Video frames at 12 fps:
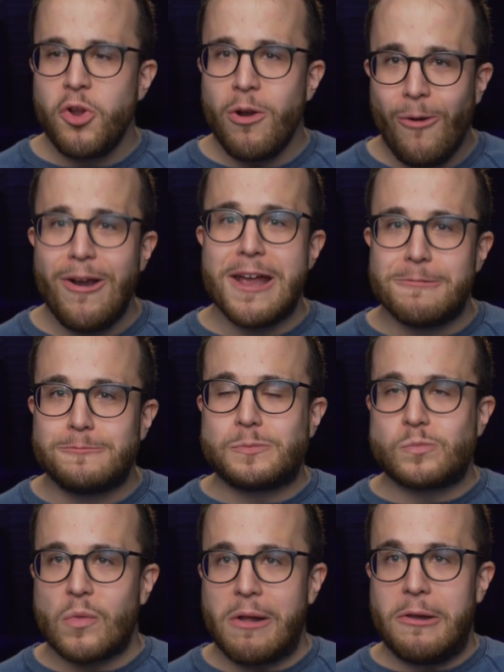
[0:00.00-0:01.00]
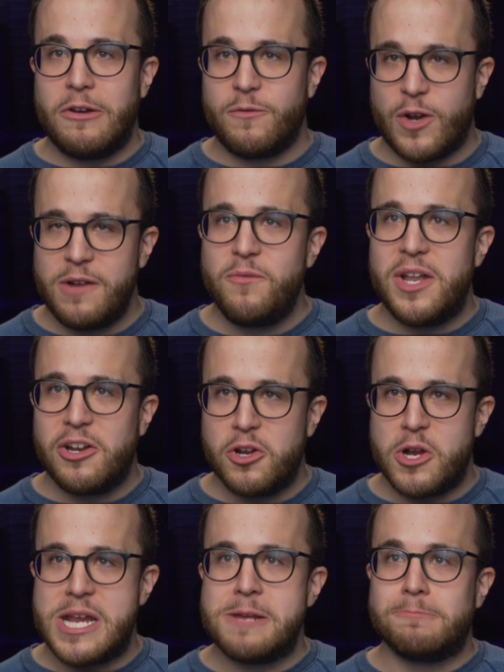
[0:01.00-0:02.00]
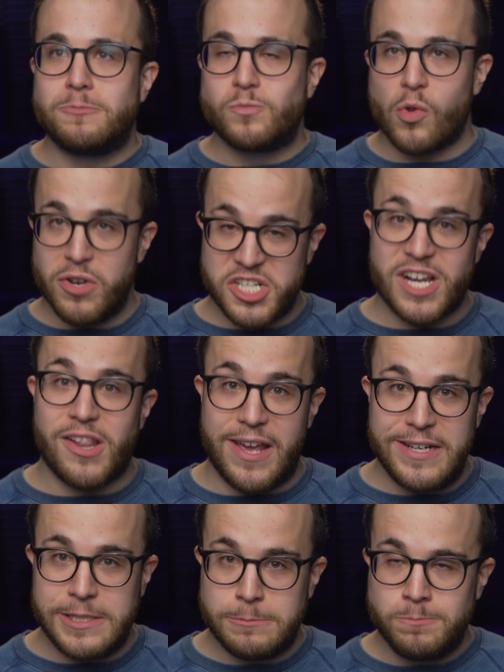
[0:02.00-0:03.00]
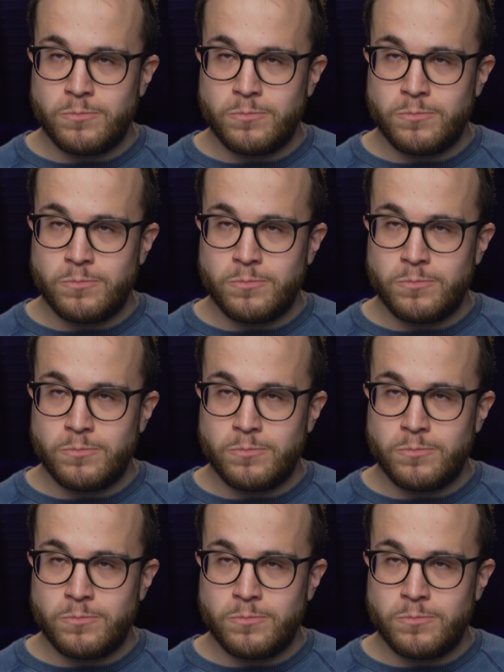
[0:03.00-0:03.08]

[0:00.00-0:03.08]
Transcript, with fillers: They're all right. They're very vinegary, which I like.